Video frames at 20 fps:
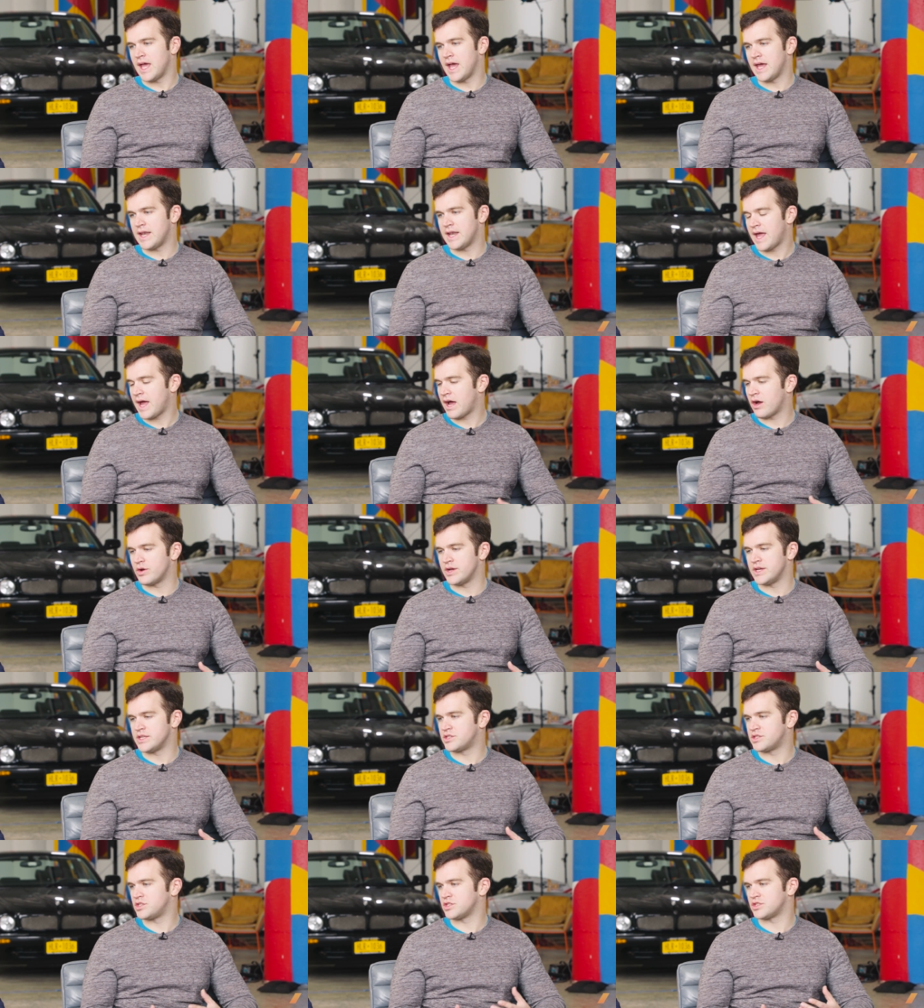And now
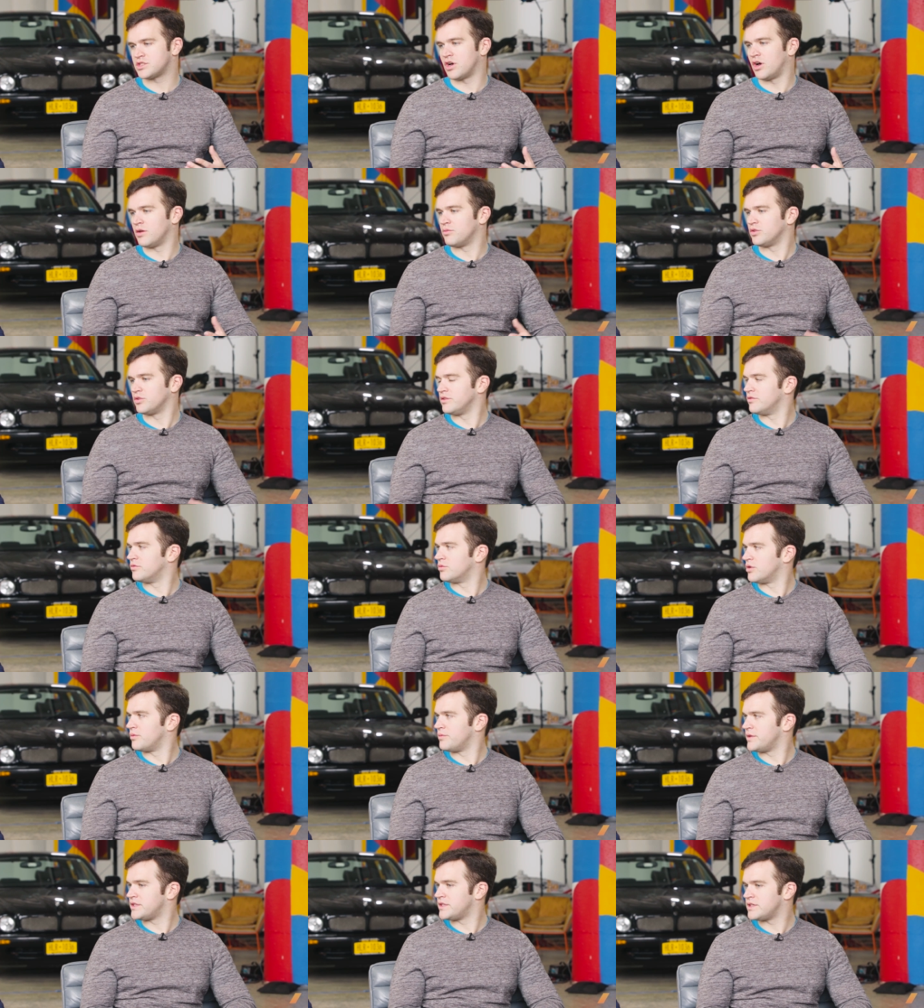it's just
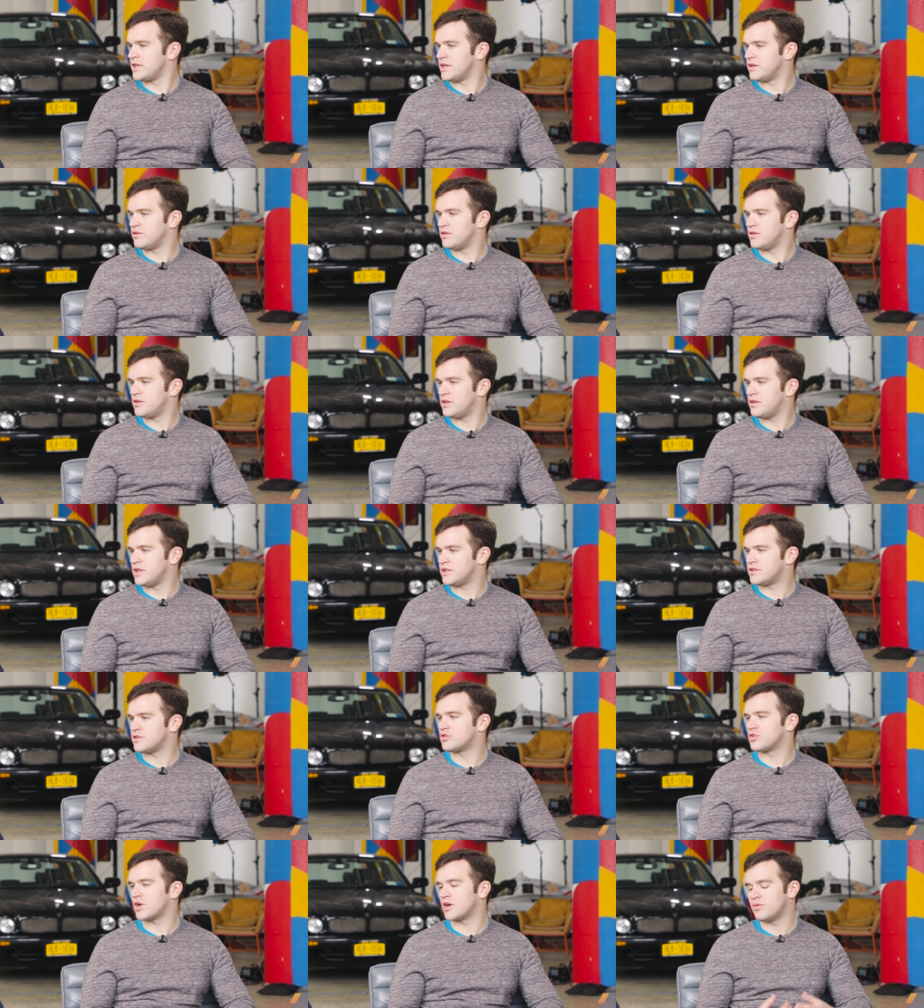unbelievable. I mean, it, it
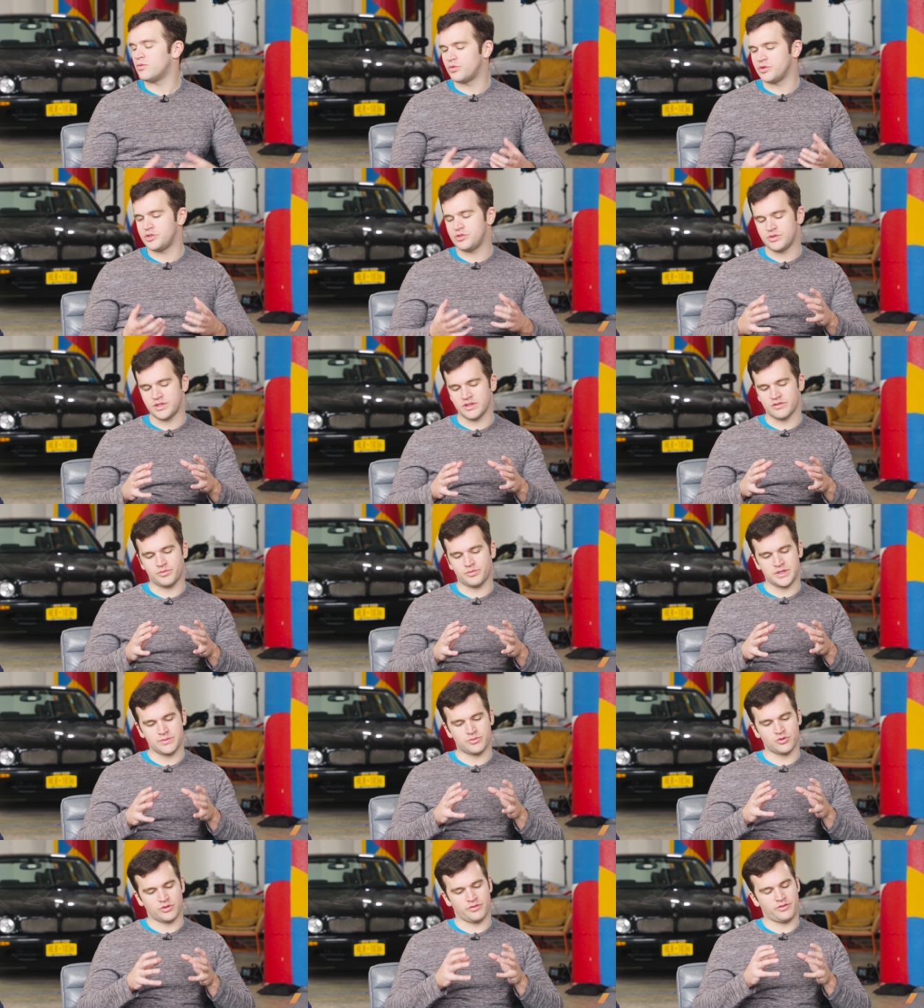it's incredible when you give
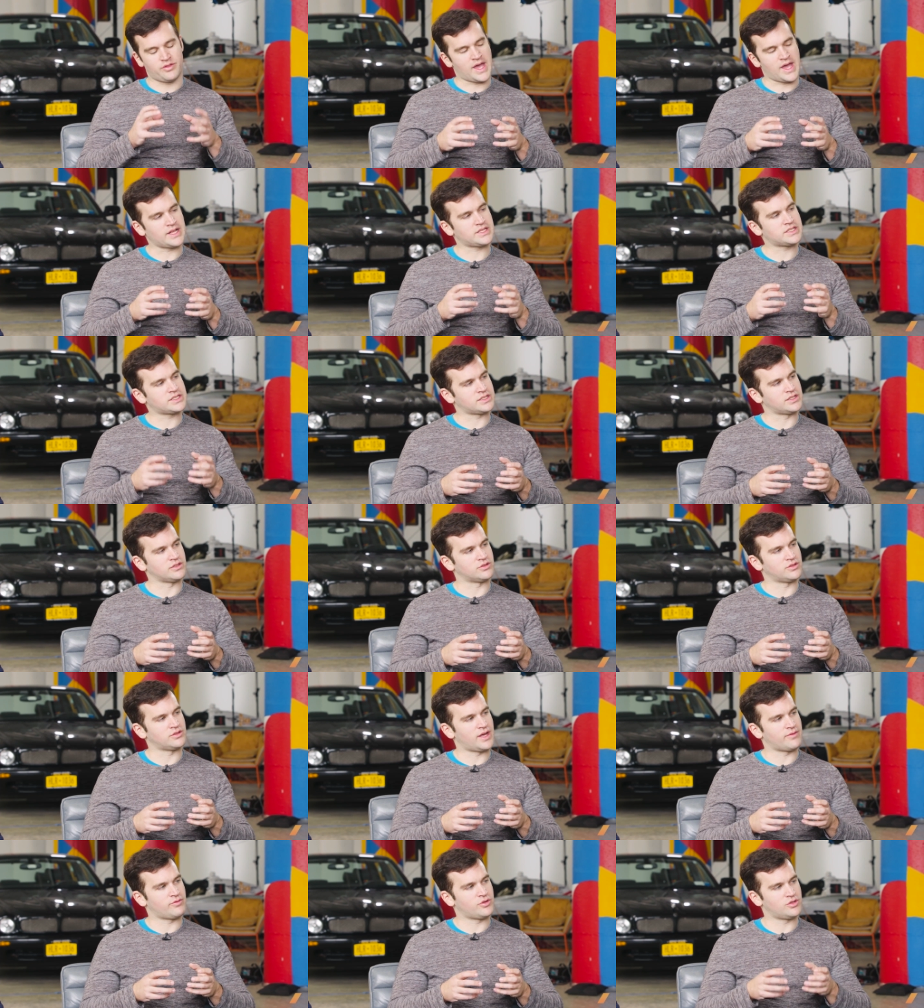people of that
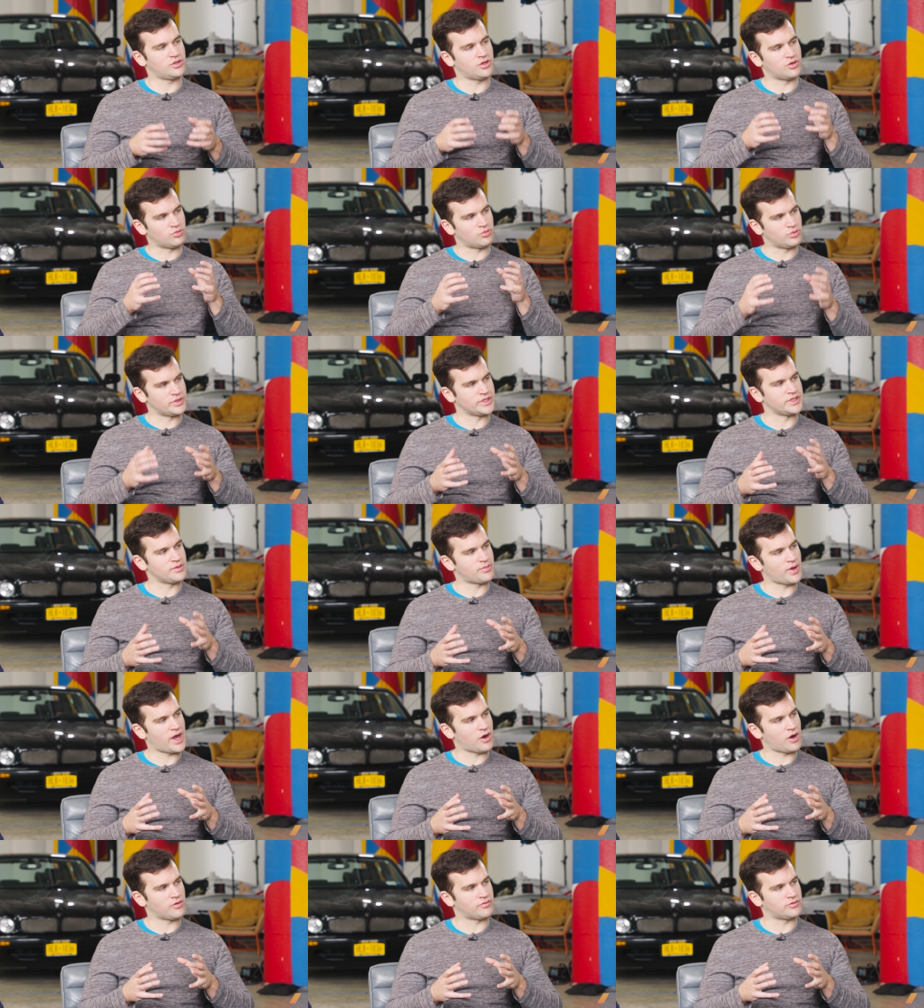skill level a really
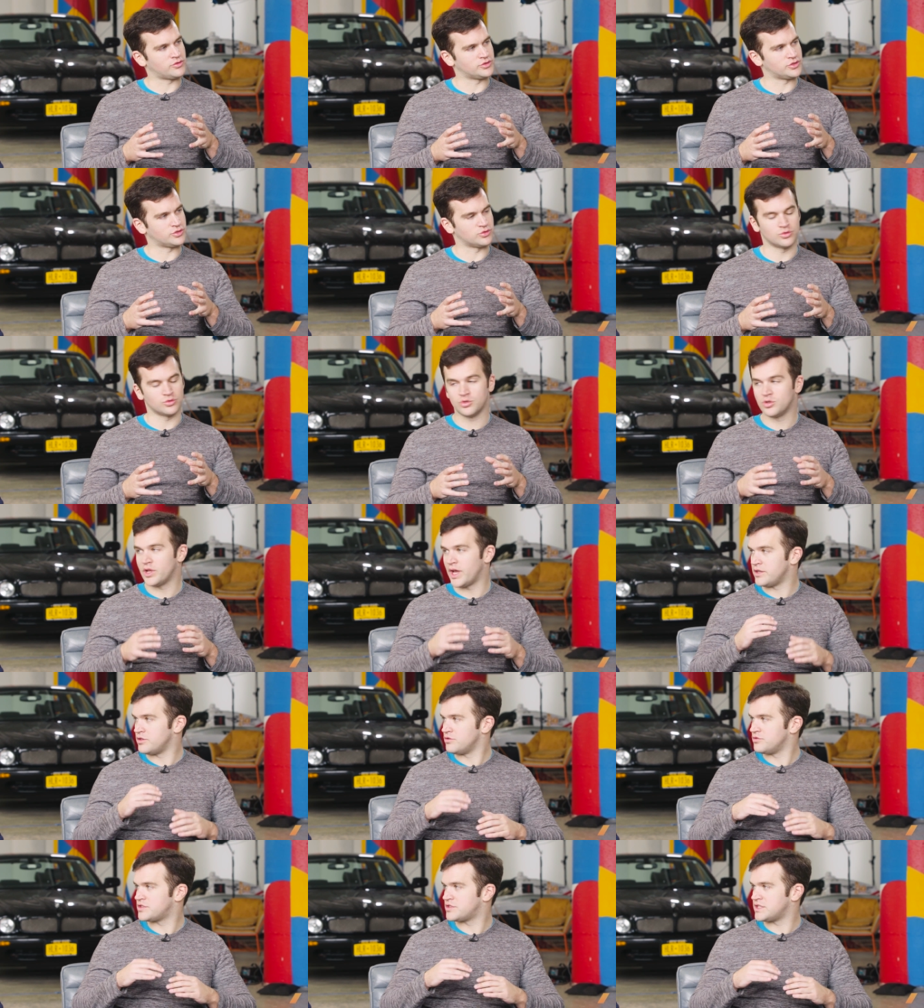powerful tool,
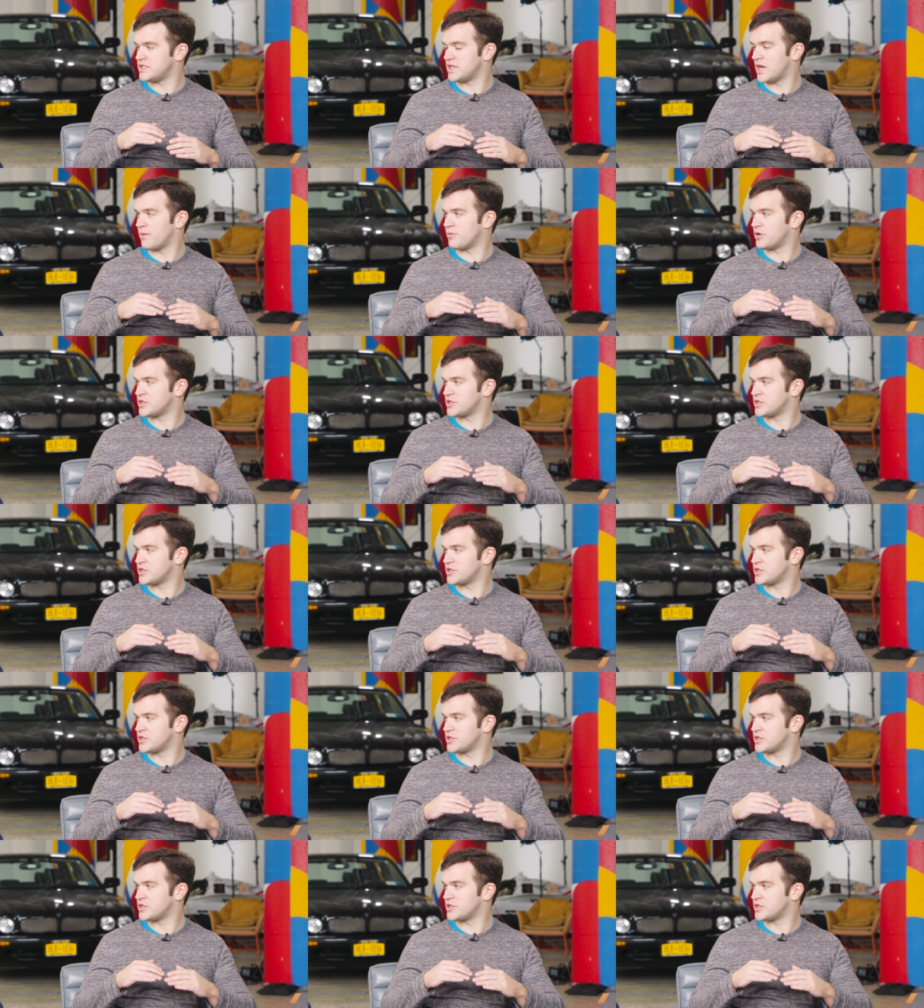and you see how